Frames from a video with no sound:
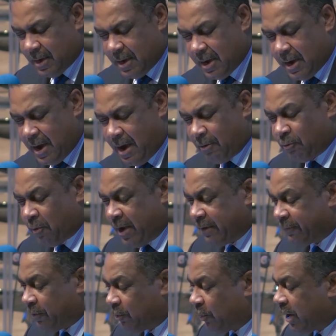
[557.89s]
How
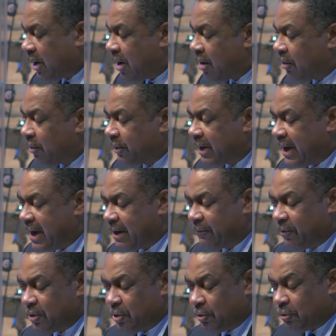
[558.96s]
grateful we are, O oh God, for
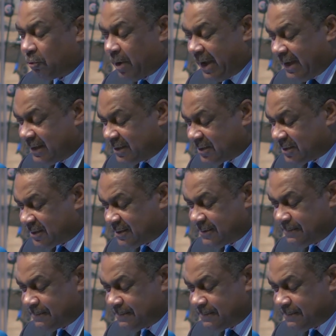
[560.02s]
your grace